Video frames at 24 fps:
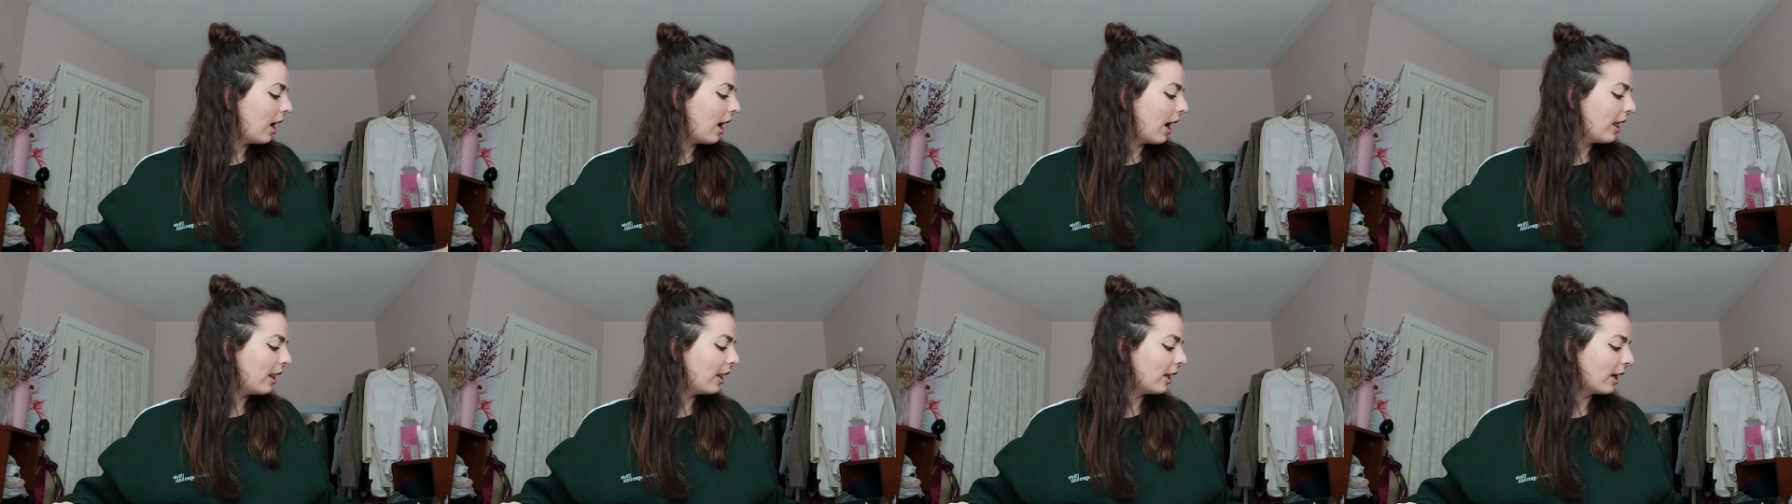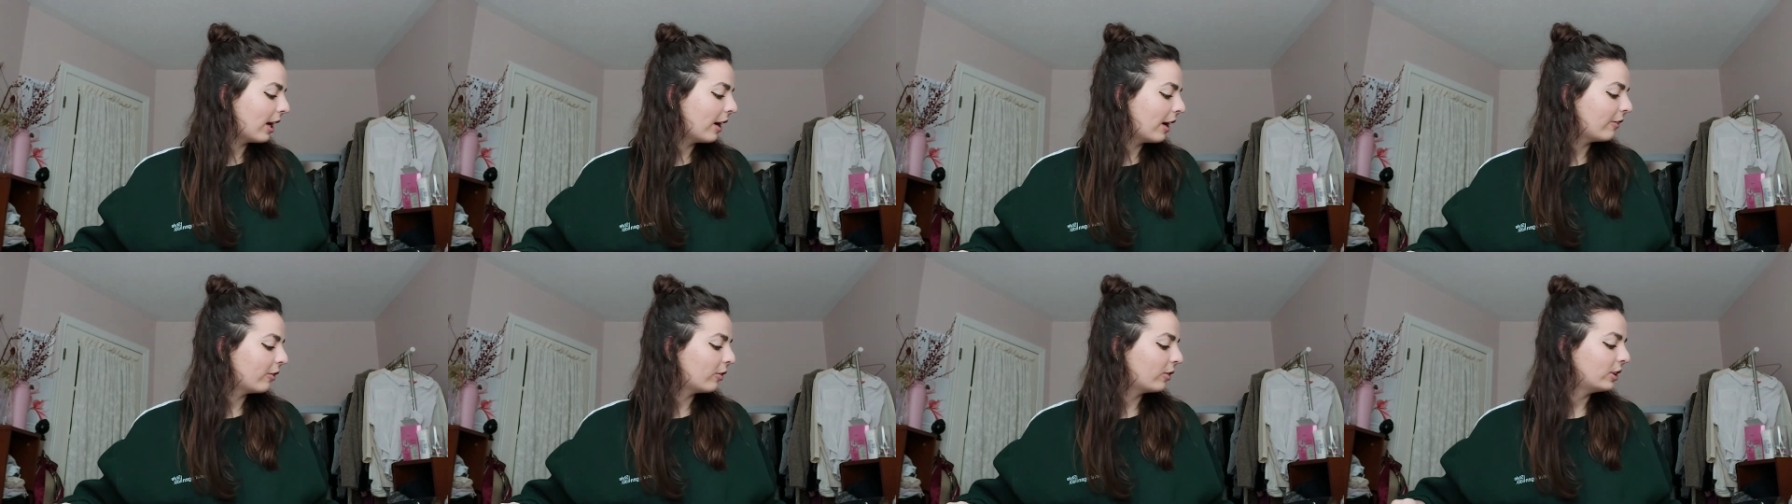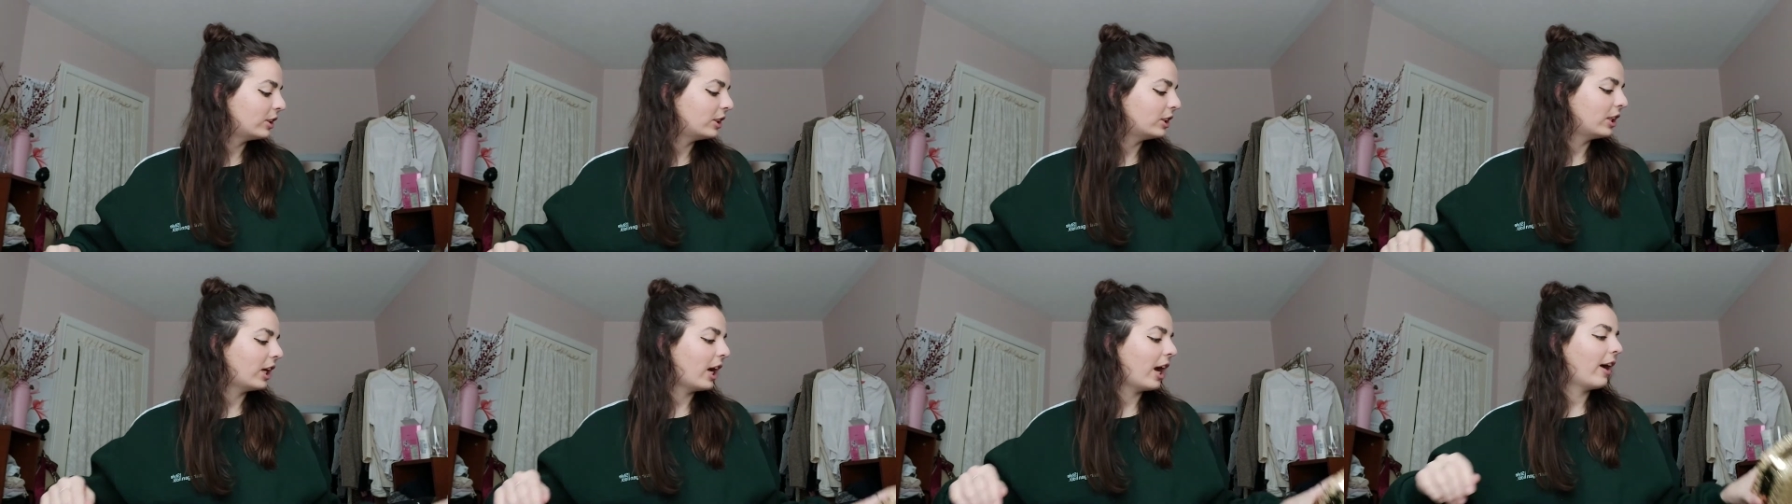I think everyone
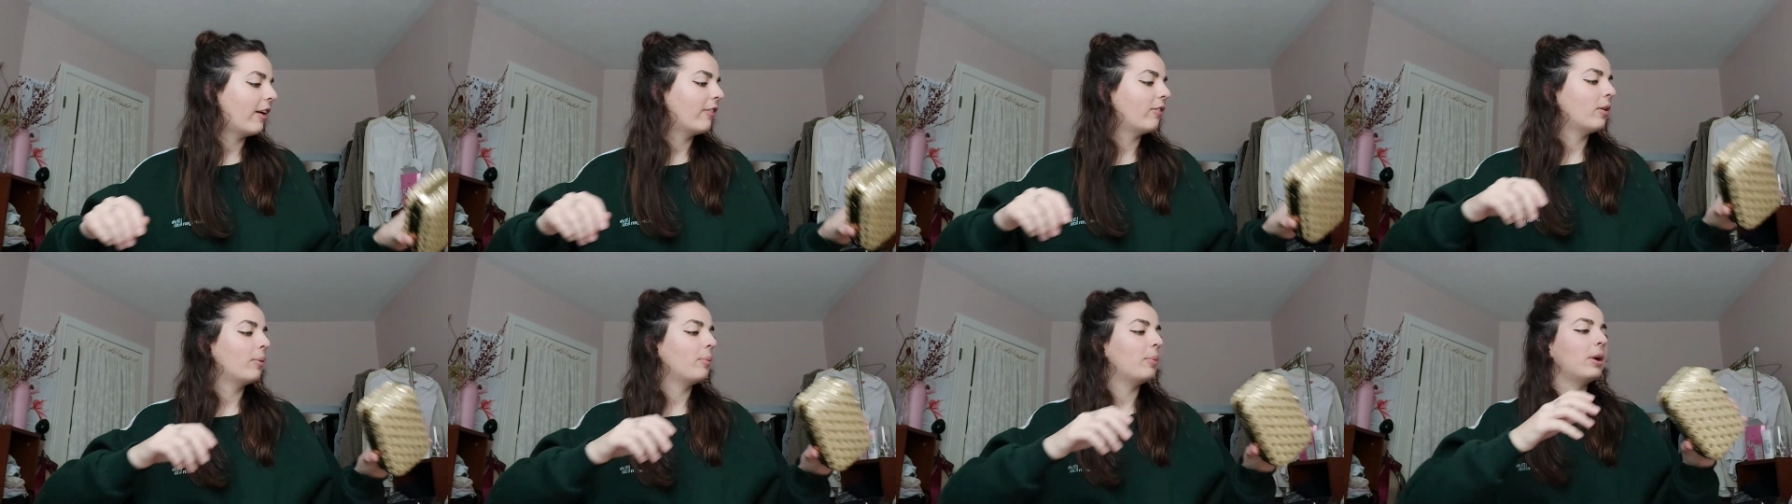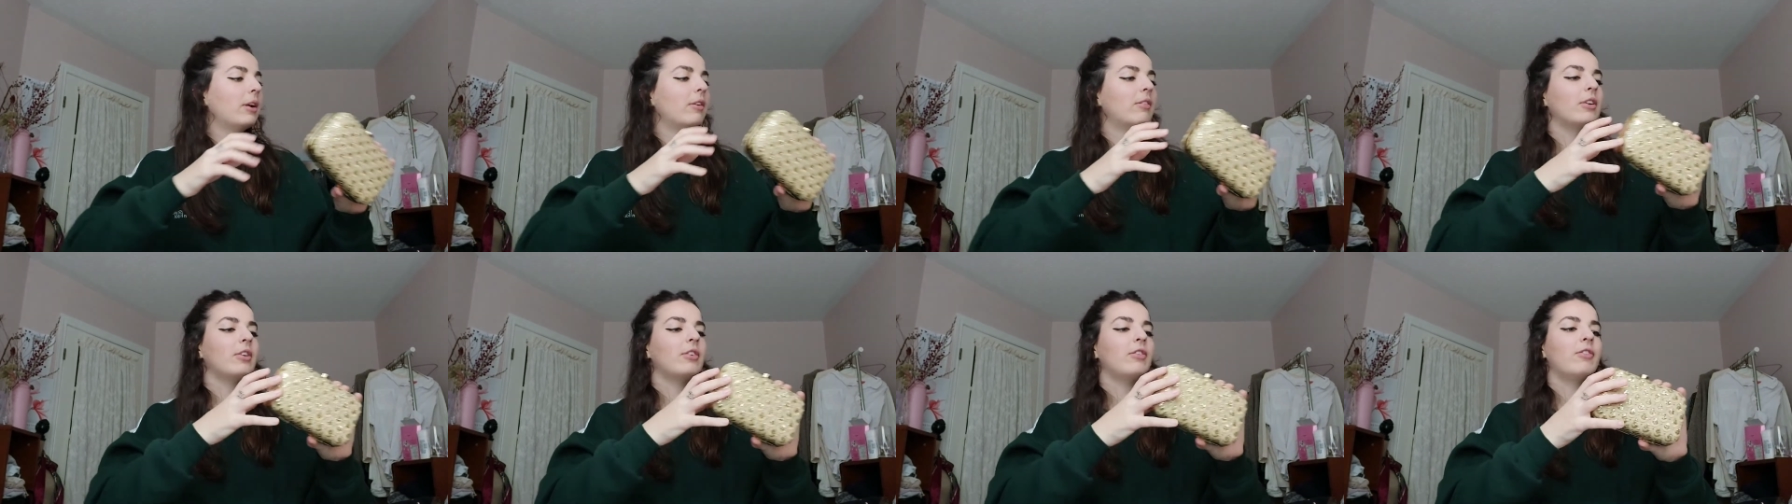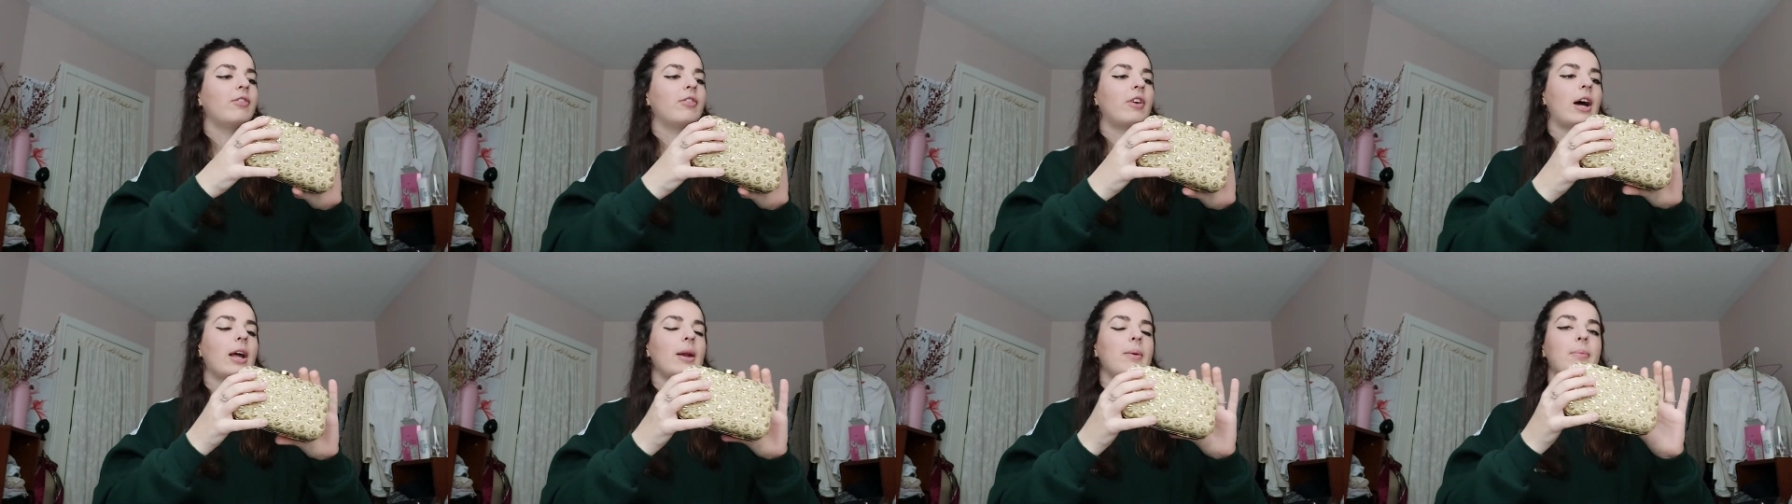should have a bit of a
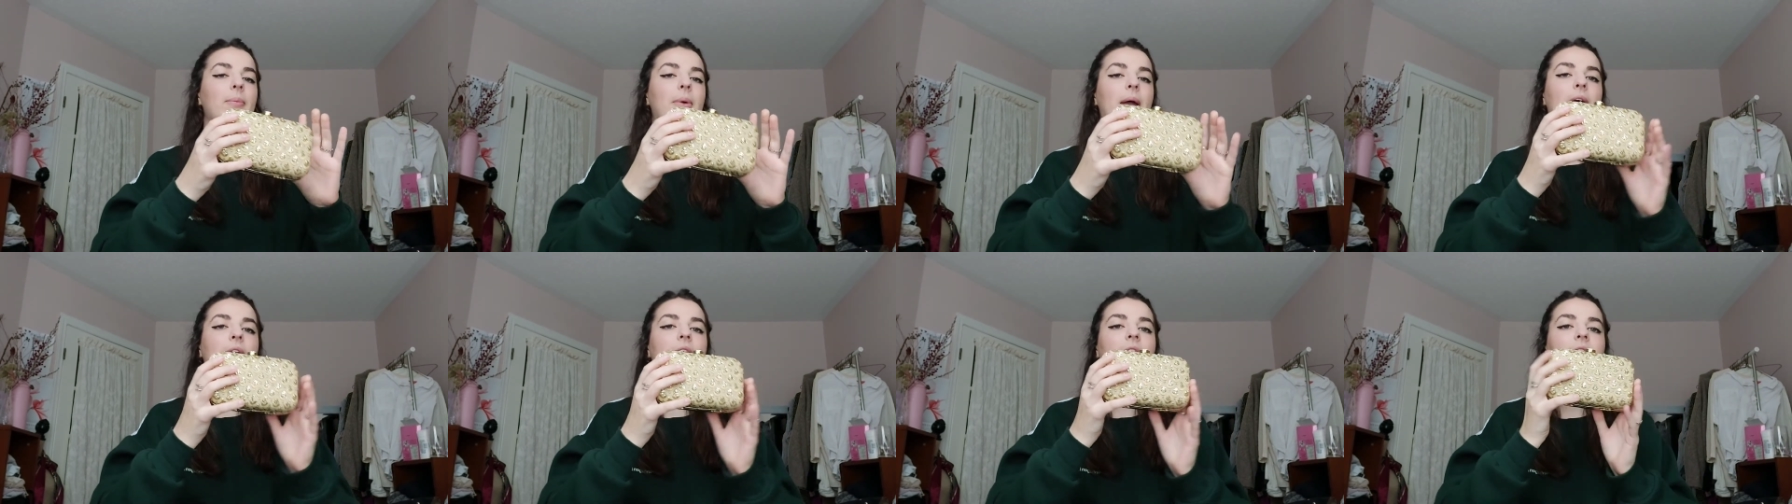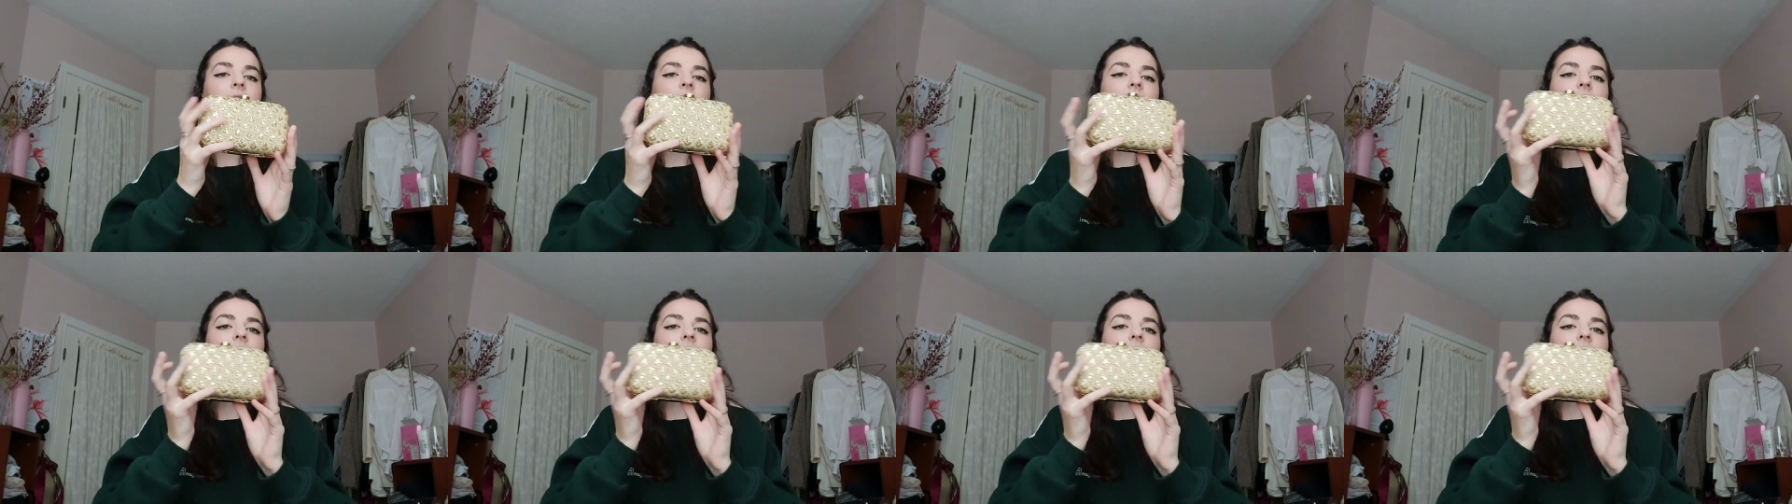fun bag,